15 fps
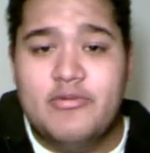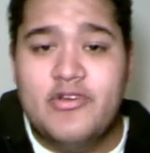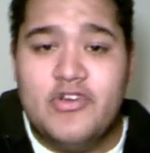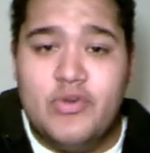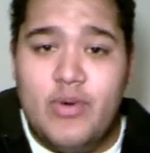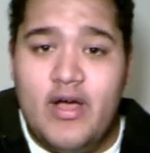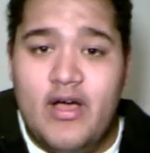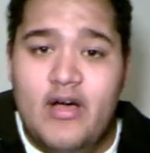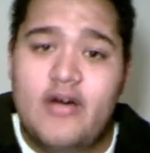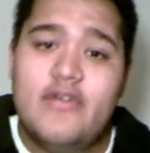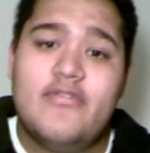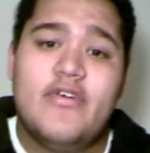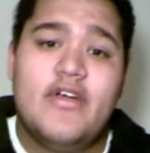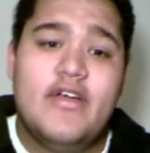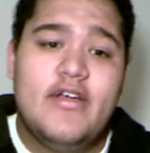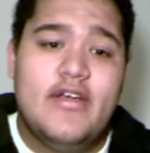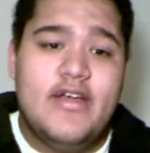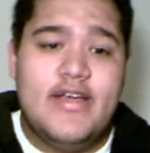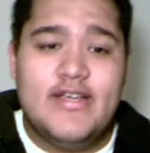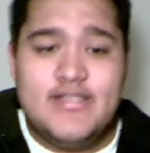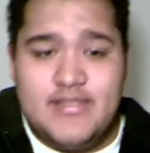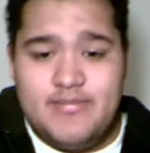to 12.
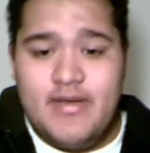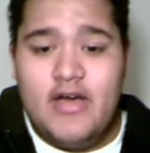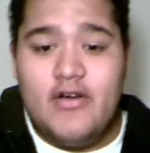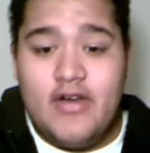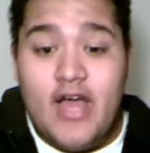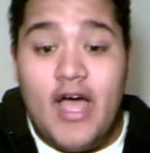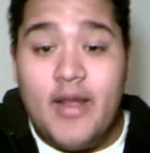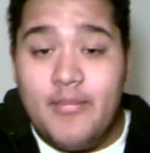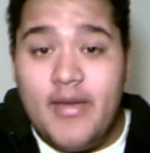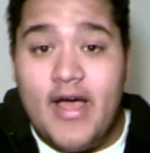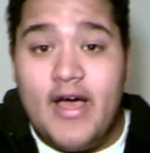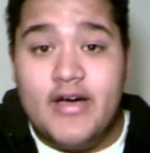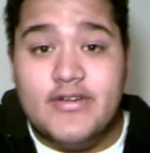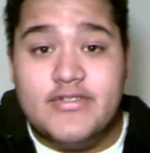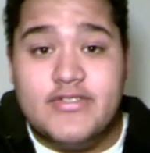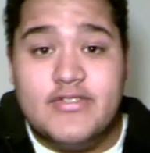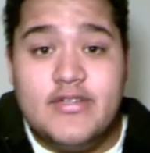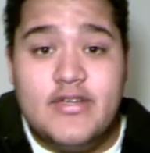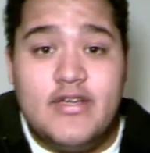It's about 9 pounds.